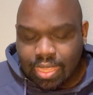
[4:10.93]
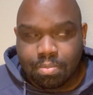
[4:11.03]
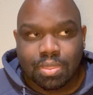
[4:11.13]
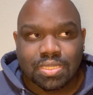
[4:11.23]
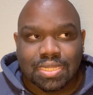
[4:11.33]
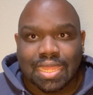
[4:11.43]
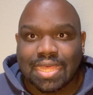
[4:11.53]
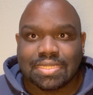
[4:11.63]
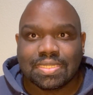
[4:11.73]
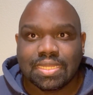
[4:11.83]
Because like
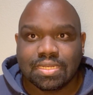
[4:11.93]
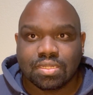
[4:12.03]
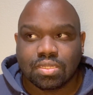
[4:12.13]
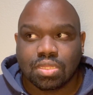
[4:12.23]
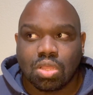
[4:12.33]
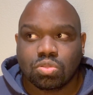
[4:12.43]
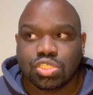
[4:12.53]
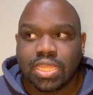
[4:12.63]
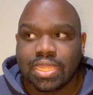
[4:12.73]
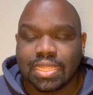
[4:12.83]
I said,
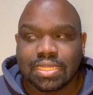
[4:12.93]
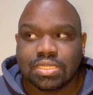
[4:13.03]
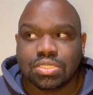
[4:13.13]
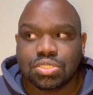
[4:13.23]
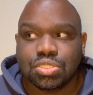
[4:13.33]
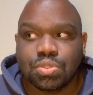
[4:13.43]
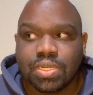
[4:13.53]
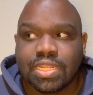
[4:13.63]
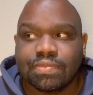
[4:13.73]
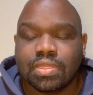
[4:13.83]
Gocha. You
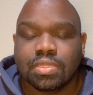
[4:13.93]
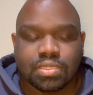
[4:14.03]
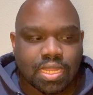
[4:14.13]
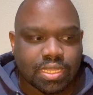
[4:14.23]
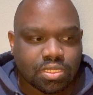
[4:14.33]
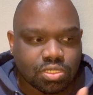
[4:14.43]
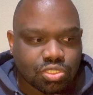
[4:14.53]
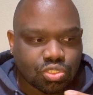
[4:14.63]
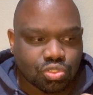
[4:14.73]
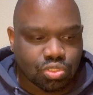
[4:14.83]
didn't even, like your,
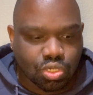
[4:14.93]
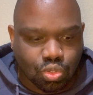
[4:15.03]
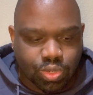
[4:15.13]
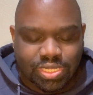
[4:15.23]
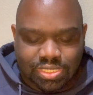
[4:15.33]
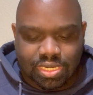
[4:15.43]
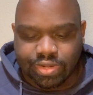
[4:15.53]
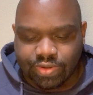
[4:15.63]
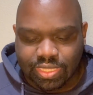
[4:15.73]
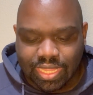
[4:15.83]
your grits and
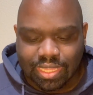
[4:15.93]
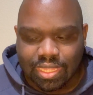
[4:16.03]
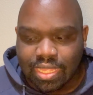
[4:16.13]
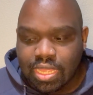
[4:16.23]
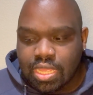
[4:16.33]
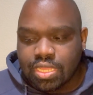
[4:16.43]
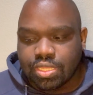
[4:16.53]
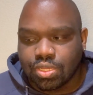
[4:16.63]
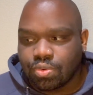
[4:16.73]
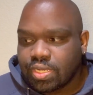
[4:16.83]
everything,
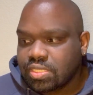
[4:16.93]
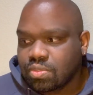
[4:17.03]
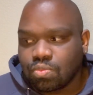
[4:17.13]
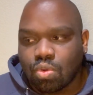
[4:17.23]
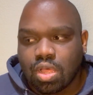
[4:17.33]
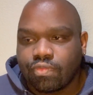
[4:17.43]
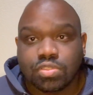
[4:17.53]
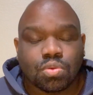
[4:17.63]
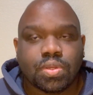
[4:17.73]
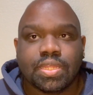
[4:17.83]
your grits and
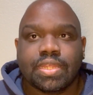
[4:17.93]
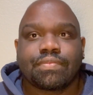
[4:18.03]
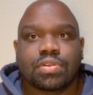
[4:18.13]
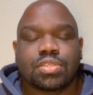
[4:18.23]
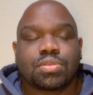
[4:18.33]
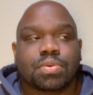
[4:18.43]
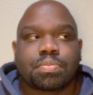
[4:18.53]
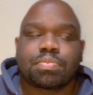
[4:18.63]
waffles or whatever, you were,